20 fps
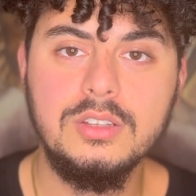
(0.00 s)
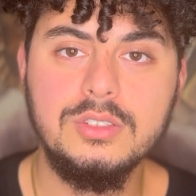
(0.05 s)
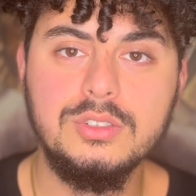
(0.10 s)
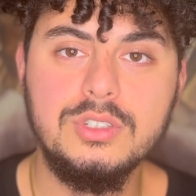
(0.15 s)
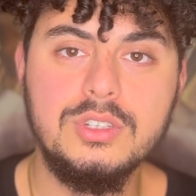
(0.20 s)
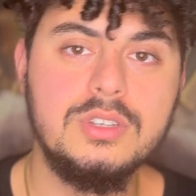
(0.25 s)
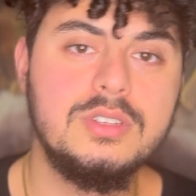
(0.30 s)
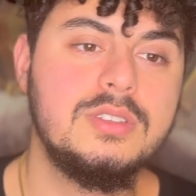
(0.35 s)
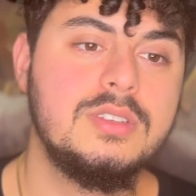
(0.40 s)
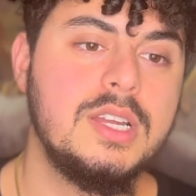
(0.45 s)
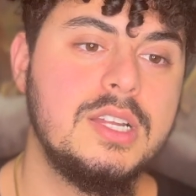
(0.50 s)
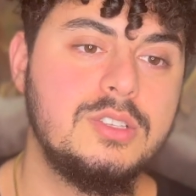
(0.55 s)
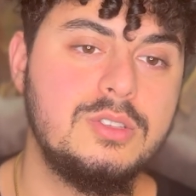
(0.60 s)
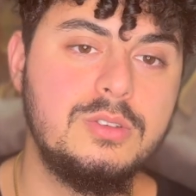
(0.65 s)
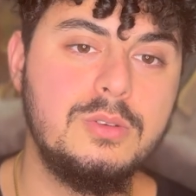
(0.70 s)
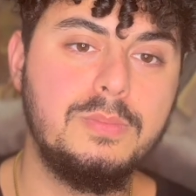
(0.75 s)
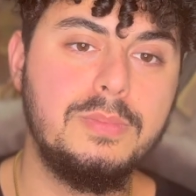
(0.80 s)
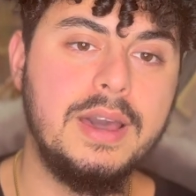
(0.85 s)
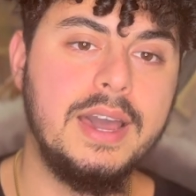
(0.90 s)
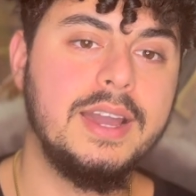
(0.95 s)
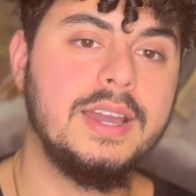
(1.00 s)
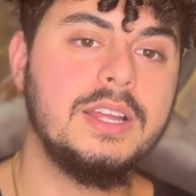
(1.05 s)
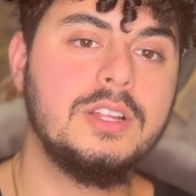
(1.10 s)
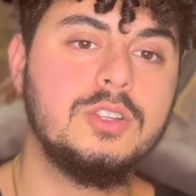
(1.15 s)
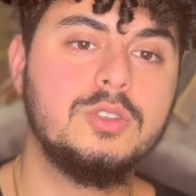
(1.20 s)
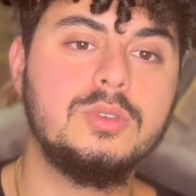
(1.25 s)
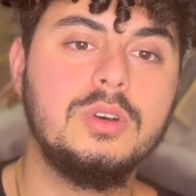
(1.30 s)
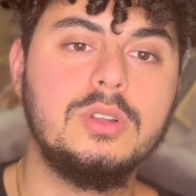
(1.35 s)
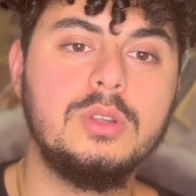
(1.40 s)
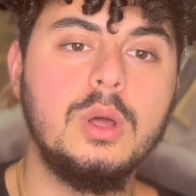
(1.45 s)
just sets you back
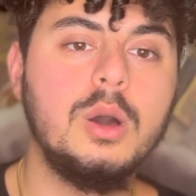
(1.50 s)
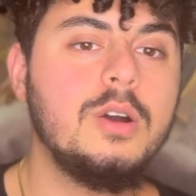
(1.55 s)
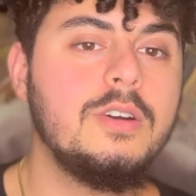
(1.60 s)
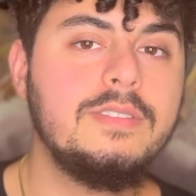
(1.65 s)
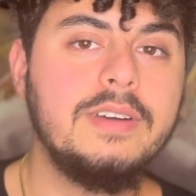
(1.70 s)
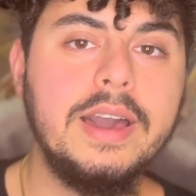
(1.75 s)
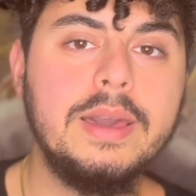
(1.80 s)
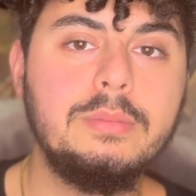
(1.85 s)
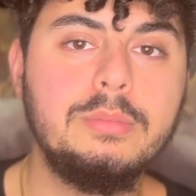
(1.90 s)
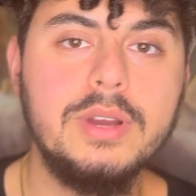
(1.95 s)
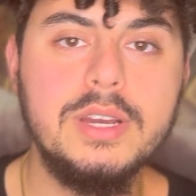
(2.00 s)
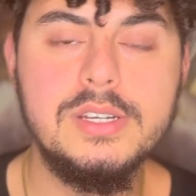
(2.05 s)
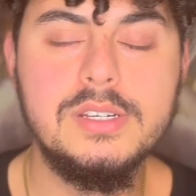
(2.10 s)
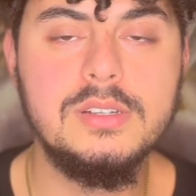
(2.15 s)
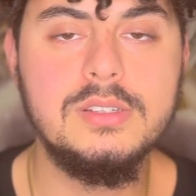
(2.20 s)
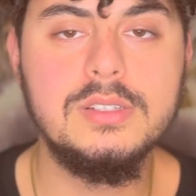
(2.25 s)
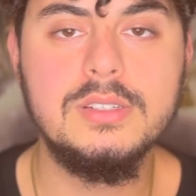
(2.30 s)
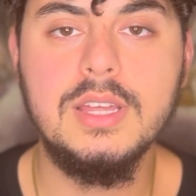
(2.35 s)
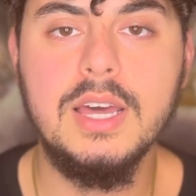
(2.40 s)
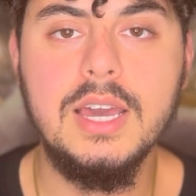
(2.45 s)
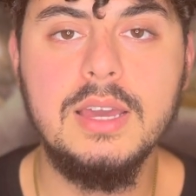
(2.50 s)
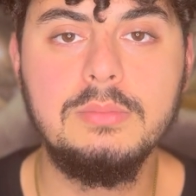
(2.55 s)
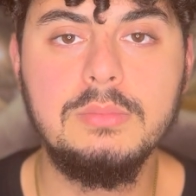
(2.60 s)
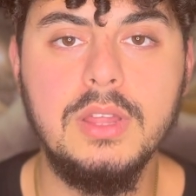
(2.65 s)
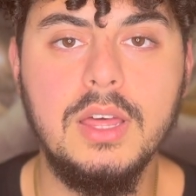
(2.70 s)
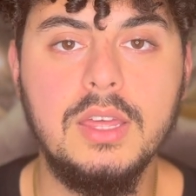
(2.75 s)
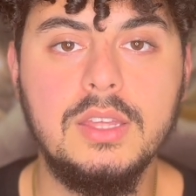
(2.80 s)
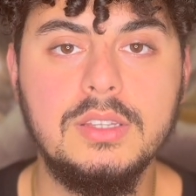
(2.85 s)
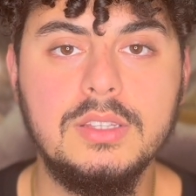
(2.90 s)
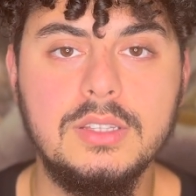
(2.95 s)
into a low vibrational
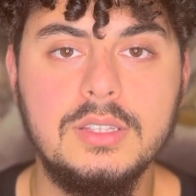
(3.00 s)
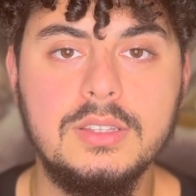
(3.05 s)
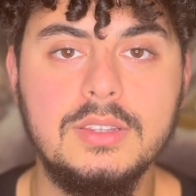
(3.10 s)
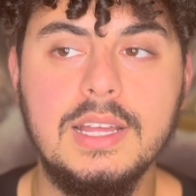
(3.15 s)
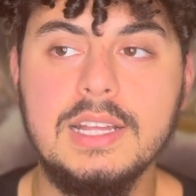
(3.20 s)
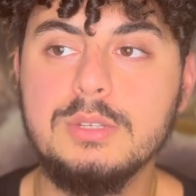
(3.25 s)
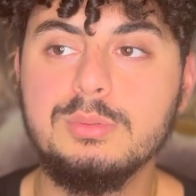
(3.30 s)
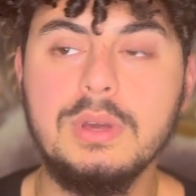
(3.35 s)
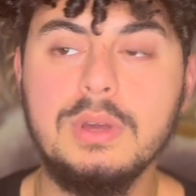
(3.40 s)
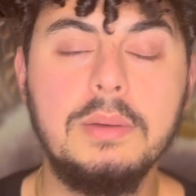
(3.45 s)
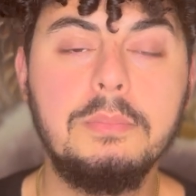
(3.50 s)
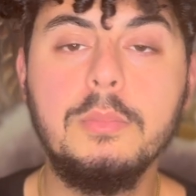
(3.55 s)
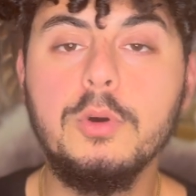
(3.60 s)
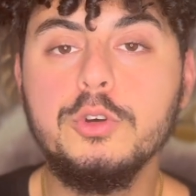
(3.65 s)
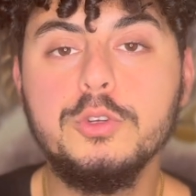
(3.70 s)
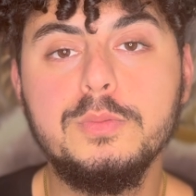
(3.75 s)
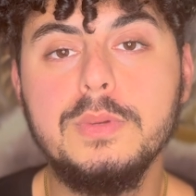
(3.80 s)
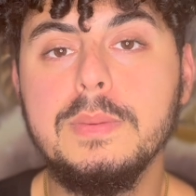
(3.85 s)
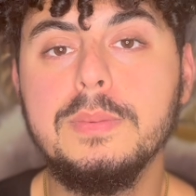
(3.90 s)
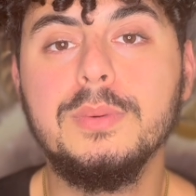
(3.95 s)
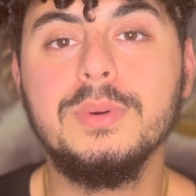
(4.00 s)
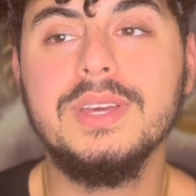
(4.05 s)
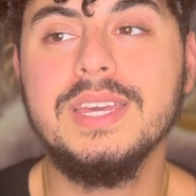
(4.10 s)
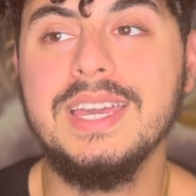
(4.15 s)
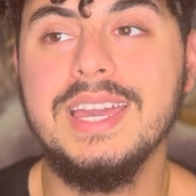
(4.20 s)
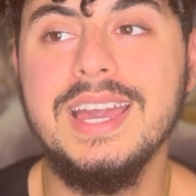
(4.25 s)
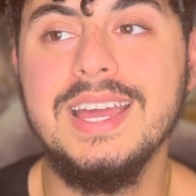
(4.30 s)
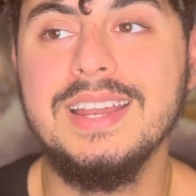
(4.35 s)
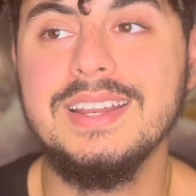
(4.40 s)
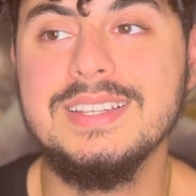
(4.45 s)
timeline. That's why most people
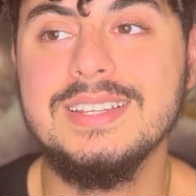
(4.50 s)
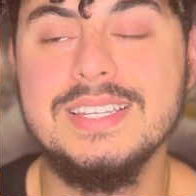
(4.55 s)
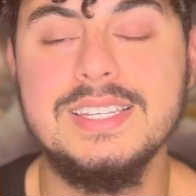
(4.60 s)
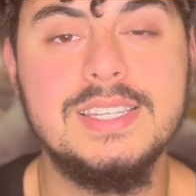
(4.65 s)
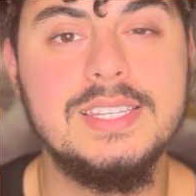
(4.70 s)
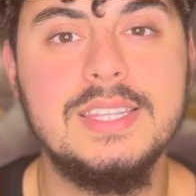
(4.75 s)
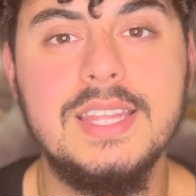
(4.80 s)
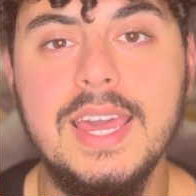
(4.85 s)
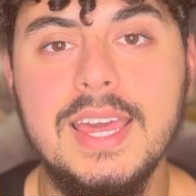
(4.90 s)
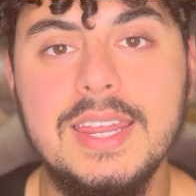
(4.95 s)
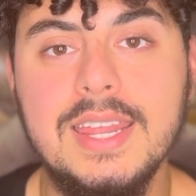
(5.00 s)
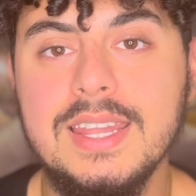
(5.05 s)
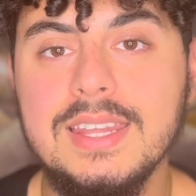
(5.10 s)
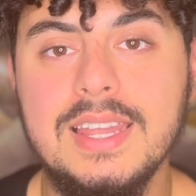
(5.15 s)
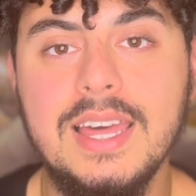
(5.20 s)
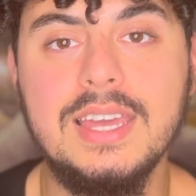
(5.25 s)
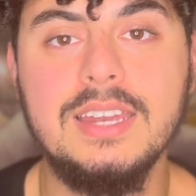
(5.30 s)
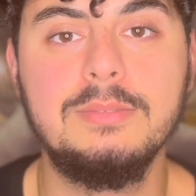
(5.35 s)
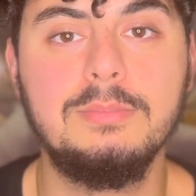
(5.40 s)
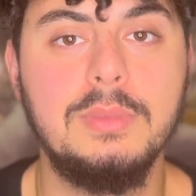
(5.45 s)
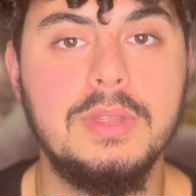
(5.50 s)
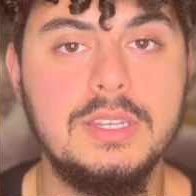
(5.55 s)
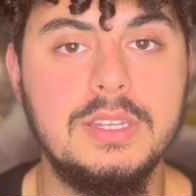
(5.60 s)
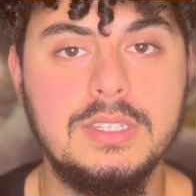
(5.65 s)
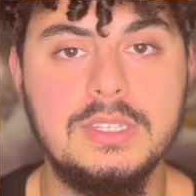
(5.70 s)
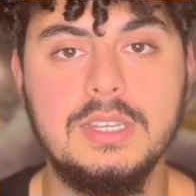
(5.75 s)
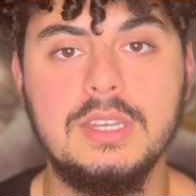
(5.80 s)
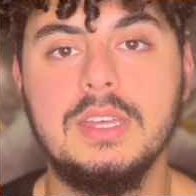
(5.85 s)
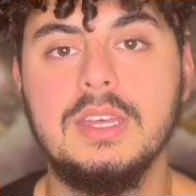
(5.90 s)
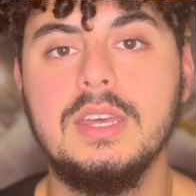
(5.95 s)
can't sustain enlightenment.
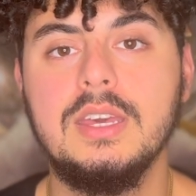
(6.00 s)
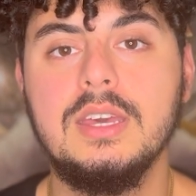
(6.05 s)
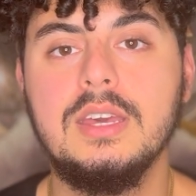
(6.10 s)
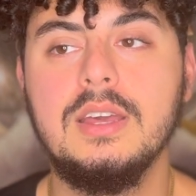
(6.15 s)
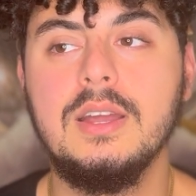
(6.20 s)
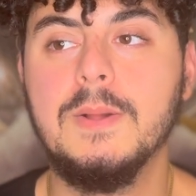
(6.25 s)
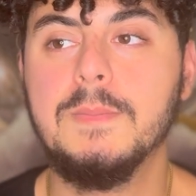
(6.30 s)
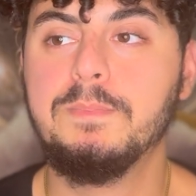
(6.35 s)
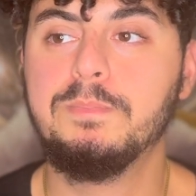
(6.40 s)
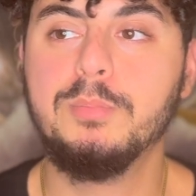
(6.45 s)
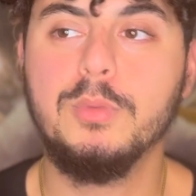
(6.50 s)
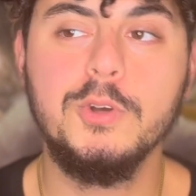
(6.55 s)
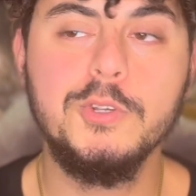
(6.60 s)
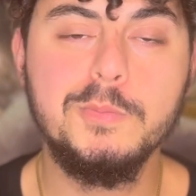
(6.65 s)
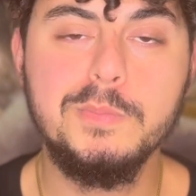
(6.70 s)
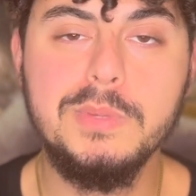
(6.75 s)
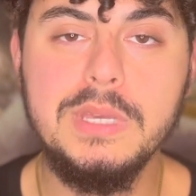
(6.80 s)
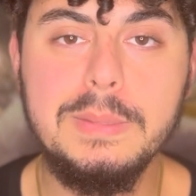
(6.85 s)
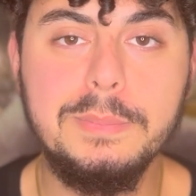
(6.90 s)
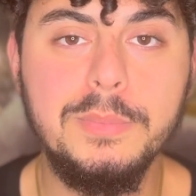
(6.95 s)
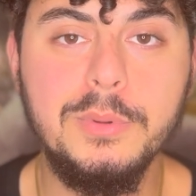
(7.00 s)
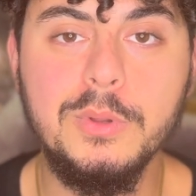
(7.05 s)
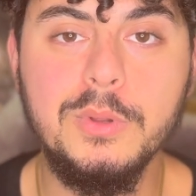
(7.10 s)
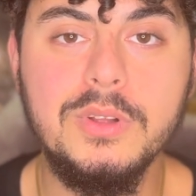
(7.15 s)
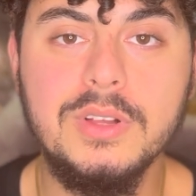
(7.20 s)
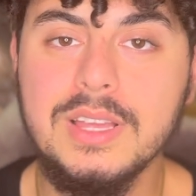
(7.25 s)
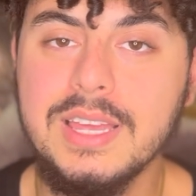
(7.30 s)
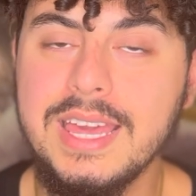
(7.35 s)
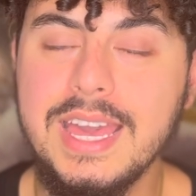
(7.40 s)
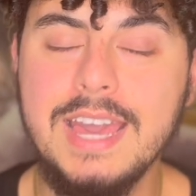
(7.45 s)
Most
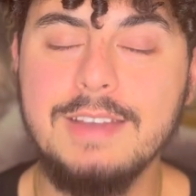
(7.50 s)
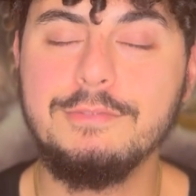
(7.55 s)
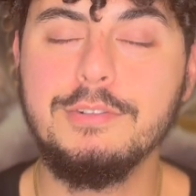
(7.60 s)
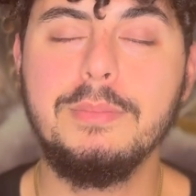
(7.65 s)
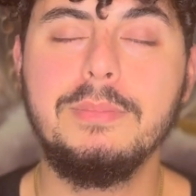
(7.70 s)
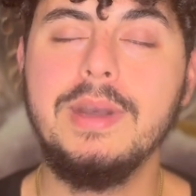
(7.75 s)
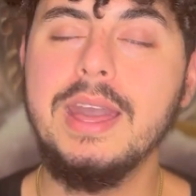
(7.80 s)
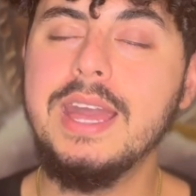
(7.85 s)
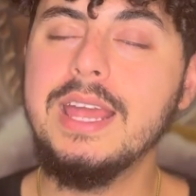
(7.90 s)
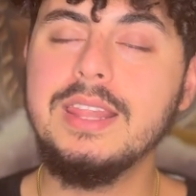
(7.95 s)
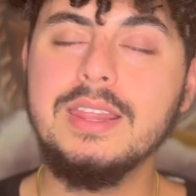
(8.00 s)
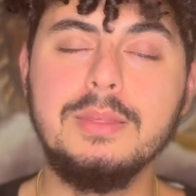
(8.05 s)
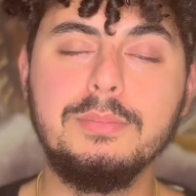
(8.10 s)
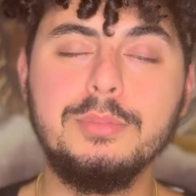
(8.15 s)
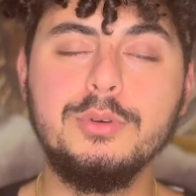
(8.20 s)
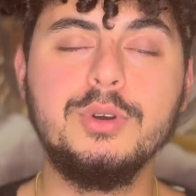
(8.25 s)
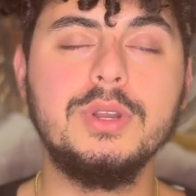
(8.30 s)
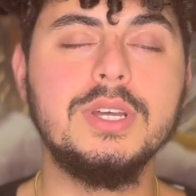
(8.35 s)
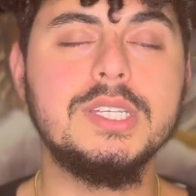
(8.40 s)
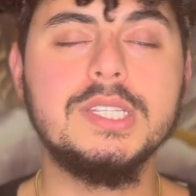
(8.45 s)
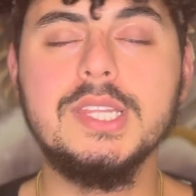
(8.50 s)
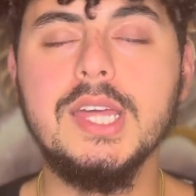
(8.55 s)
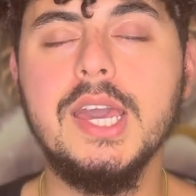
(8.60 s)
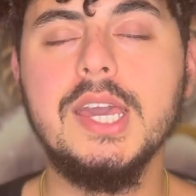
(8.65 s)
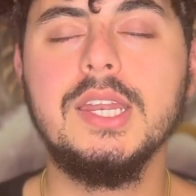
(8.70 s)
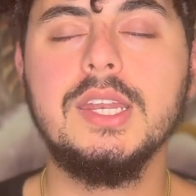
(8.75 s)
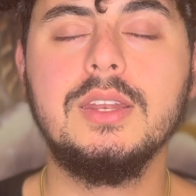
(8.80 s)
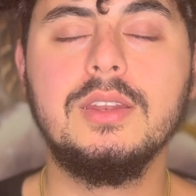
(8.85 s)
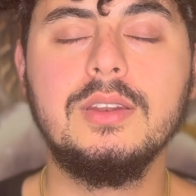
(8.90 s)
people can't remain in the Buddha state.